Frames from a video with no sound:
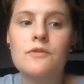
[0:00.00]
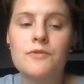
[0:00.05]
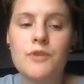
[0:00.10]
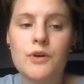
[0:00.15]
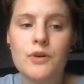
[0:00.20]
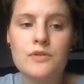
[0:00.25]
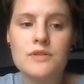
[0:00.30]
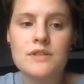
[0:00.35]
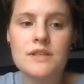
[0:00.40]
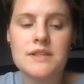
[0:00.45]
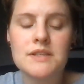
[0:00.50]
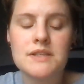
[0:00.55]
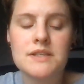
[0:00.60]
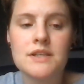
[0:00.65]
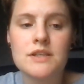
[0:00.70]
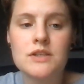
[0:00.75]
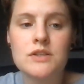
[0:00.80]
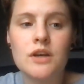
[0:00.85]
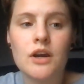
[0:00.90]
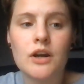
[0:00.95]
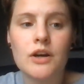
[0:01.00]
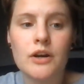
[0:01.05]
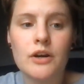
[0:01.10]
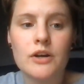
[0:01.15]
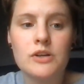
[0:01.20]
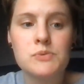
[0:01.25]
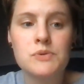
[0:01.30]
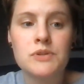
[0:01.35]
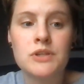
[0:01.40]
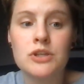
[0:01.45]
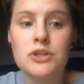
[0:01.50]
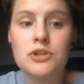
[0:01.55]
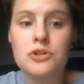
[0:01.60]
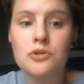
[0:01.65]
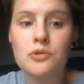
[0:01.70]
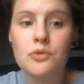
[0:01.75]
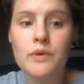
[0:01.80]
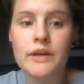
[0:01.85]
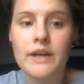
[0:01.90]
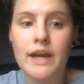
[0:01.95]
Photosynthesis occurs within
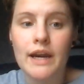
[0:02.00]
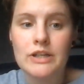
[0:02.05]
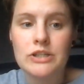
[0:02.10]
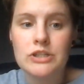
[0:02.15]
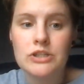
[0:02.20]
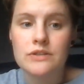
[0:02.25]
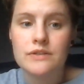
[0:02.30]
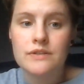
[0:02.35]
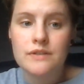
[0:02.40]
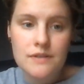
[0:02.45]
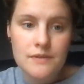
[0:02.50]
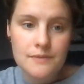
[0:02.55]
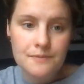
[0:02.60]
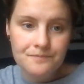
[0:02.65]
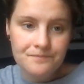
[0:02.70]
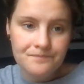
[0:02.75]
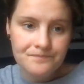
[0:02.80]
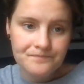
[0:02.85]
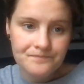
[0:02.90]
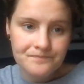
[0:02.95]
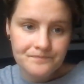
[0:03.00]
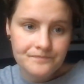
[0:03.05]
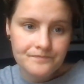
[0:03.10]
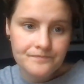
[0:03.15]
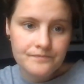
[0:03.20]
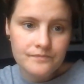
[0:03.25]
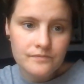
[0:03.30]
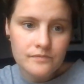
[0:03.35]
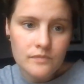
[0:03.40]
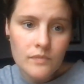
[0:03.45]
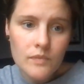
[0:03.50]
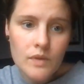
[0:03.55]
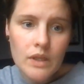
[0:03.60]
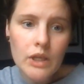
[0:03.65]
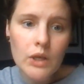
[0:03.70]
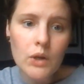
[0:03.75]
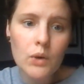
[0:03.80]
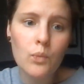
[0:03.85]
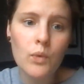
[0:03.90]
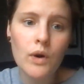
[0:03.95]
2 reactions.
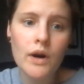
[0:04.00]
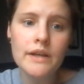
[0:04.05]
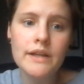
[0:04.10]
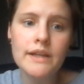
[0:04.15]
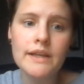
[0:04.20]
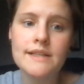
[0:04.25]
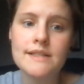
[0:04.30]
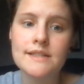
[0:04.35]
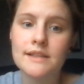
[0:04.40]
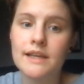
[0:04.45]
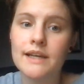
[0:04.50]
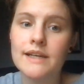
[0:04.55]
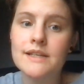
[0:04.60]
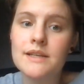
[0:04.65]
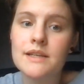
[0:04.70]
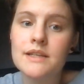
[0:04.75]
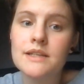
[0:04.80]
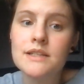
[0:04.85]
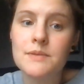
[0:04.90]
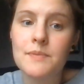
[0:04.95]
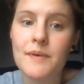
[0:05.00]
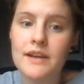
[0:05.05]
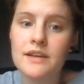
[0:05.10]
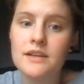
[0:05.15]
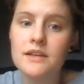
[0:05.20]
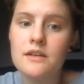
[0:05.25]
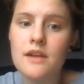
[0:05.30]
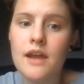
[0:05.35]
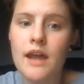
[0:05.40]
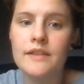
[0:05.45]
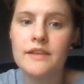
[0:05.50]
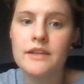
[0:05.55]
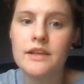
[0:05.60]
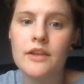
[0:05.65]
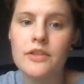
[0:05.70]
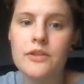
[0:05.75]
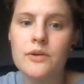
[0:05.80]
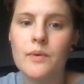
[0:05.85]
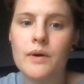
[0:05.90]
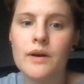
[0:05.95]
One is light-dependent and the
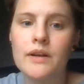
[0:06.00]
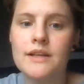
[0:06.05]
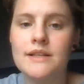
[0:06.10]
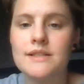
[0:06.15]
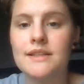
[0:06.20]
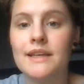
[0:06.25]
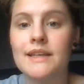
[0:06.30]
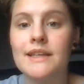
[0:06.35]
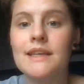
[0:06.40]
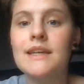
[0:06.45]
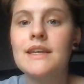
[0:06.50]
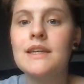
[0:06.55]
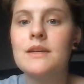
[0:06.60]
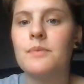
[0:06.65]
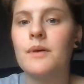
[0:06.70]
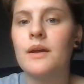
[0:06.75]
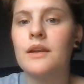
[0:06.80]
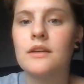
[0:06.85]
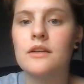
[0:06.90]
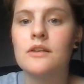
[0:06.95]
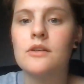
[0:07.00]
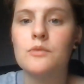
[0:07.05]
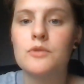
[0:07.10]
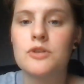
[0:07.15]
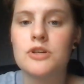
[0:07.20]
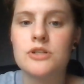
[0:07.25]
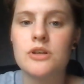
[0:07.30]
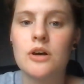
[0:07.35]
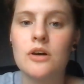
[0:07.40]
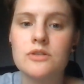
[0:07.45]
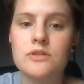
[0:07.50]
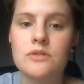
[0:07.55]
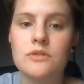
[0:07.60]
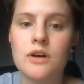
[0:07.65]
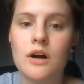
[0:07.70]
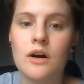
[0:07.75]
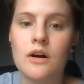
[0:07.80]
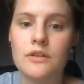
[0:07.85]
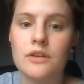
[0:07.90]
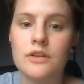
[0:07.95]
other one is light-independent, which is also
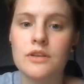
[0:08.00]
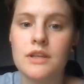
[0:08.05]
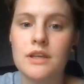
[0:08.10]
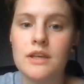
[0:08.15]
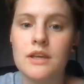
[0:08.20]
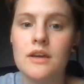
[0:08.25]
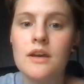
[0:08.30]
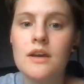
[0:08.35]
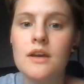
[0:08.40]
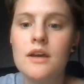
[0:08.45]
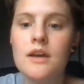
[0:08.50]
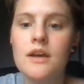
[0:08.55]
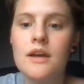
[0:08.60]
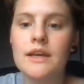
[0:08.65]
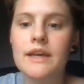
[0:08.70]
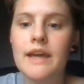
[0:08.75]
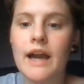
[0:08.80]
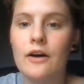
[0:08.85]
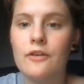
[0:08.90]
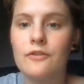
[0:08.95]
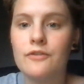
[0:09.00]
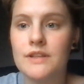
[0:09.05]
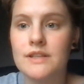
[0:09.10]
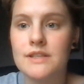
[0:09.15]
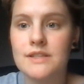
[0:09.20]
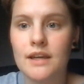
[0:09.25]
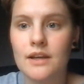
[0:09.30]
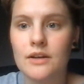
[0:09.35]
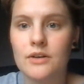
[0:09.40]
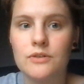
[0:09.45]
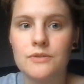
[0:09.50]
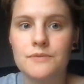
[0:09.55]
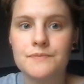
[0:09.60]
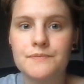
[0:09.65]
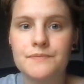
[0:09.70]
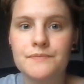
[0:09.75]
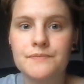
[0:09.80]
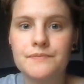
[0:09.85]
called the Calvin cycle.